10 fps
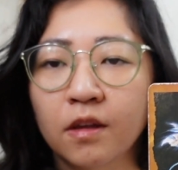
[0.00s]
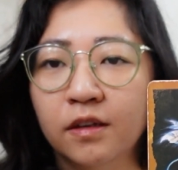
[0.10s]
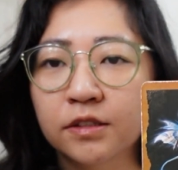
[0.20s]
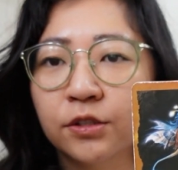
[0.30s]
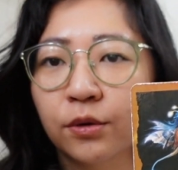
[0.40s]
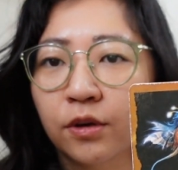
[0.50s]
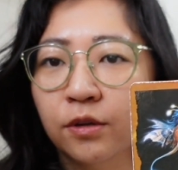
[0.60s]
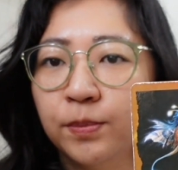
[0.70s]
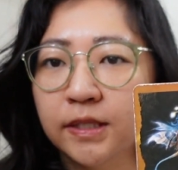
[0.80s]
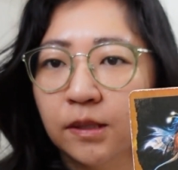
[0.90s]
So it
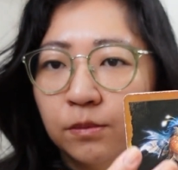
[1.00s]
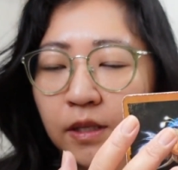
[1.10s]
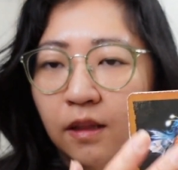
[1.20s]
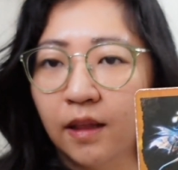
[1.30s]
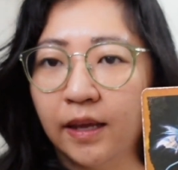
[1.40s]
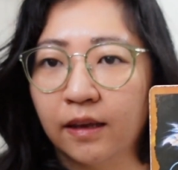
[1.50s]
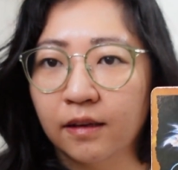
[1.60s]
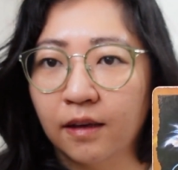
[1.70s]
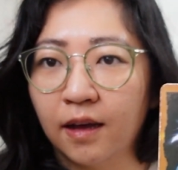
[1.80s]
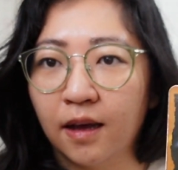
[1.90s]
could be something
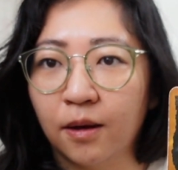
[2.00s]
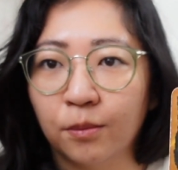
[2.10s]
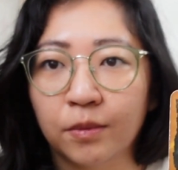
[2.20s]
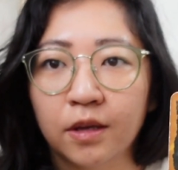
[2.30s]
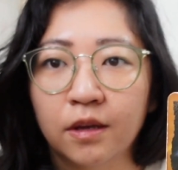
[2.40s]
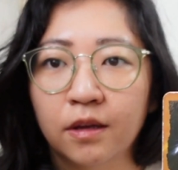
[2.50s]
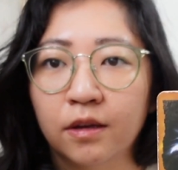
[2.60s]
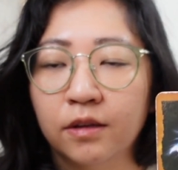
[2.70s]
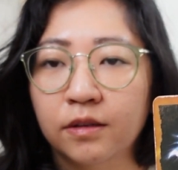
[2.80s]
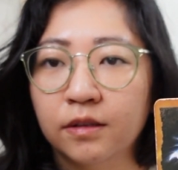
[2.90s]
like
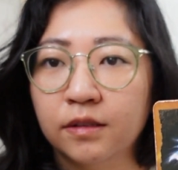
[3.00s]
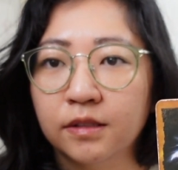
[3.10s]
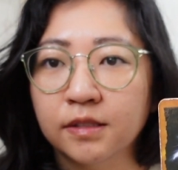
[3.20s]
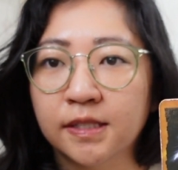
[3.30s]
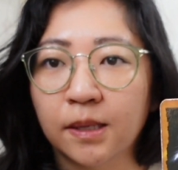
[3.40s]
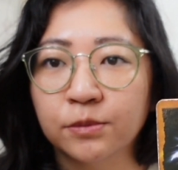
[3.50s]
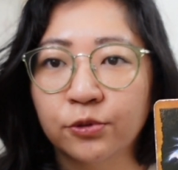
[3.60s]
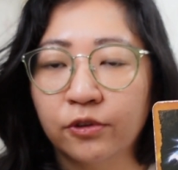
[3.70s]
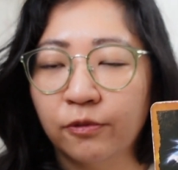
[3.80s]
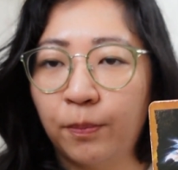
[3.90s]
some
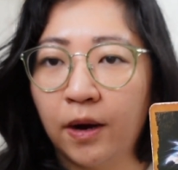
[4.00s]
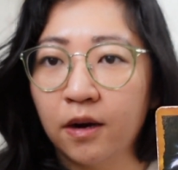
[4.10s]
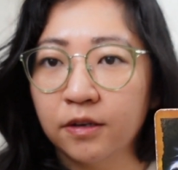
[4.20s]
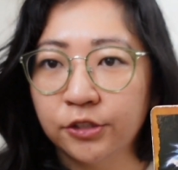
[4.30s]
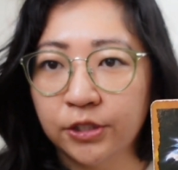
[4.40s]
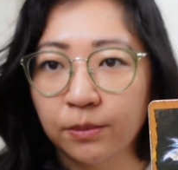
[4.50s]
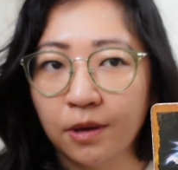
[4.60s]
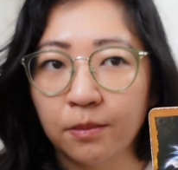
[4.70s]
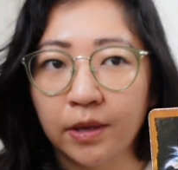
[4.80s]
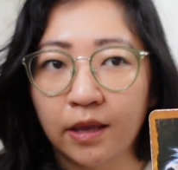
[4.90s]
sort of partnership
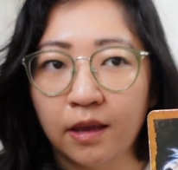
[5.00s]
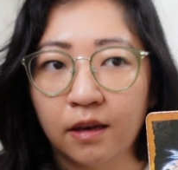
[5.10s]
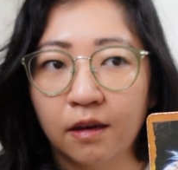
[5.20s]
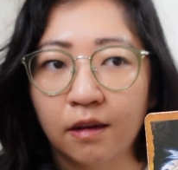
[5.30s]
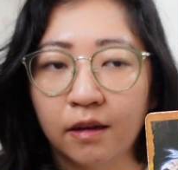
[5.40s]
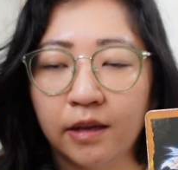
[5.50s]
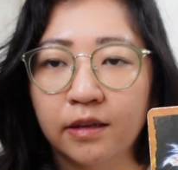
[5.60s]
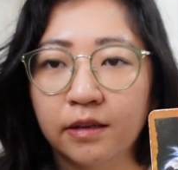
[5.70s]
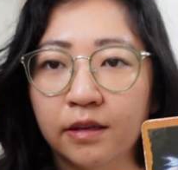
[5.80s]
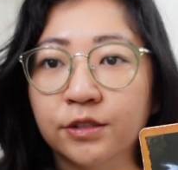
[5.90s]
coming
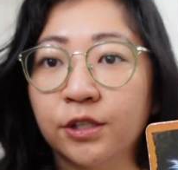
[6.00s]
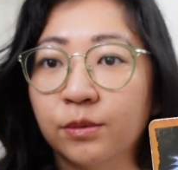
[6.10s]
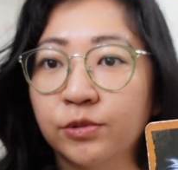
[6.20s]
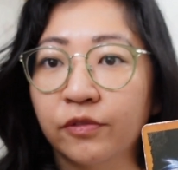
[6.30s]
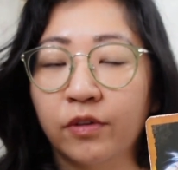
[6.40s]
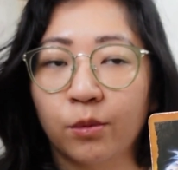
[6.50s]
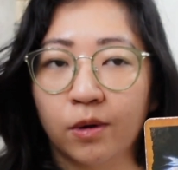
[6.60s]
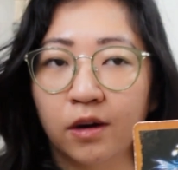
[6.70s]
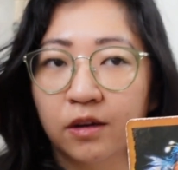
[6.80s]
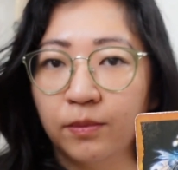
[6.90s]
in terms of your
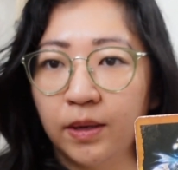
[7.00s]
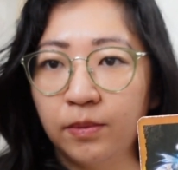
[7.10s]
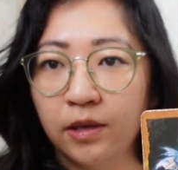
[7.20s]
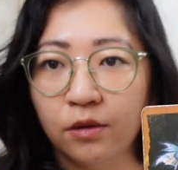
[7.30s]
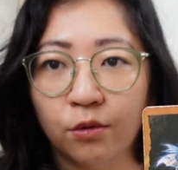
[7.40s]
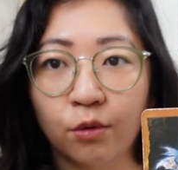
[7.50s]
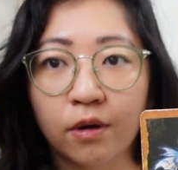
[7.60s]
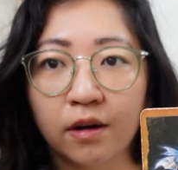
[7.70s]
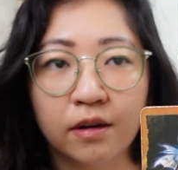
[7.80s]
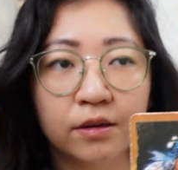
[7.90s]
work maybe,
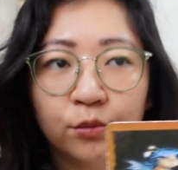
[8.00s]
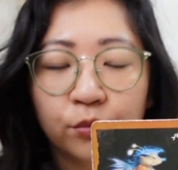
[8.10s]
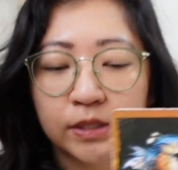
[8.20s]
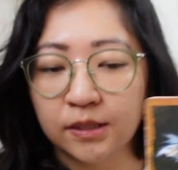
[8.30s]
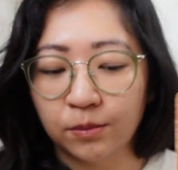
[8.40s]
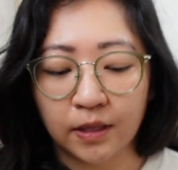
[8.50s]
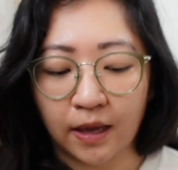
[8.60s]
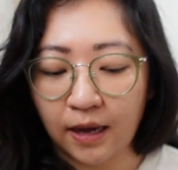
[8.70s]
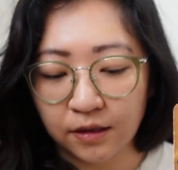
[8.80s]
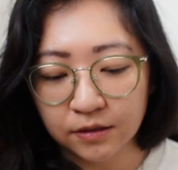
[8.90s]
or with
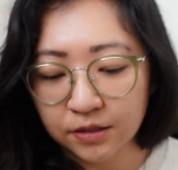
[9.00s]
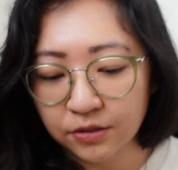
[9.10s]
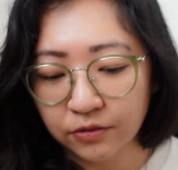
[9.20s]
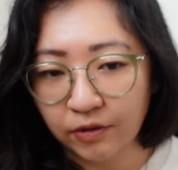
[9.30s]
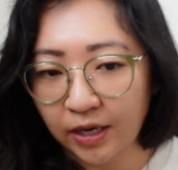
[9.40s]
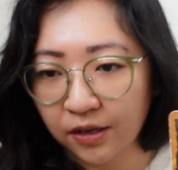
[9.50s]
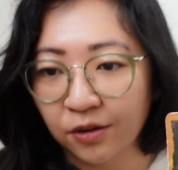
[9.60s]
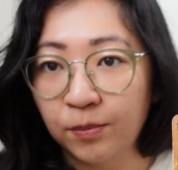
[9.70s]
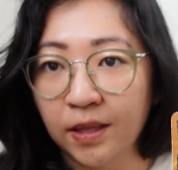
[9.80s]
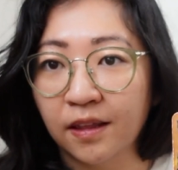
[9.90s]
something else, right? It
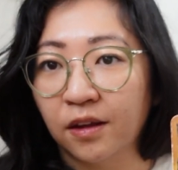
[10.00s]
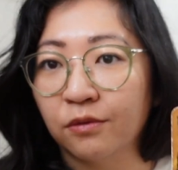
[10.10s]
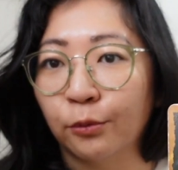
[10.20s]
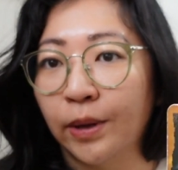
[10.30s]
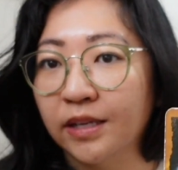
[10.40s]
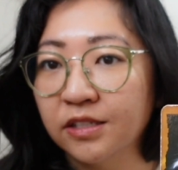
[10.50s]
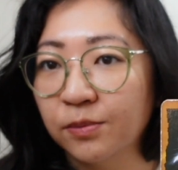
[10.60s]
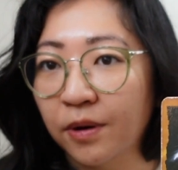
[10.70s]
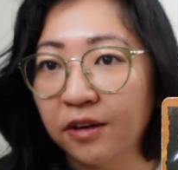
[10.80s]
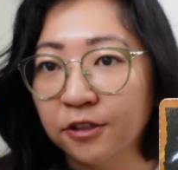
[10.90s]
could be like a
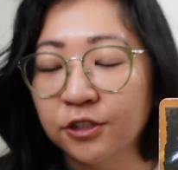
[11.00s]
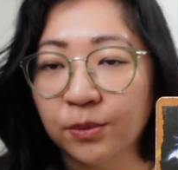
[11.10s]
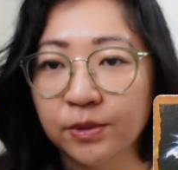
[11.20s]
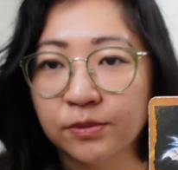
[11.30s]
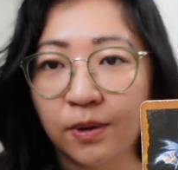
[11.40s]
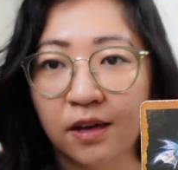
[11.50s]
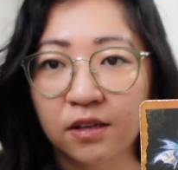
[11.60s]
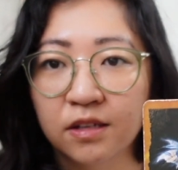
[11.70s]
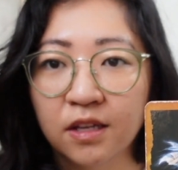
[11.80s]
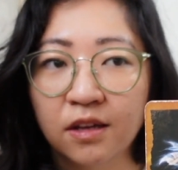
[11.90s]
romantic partnership as well.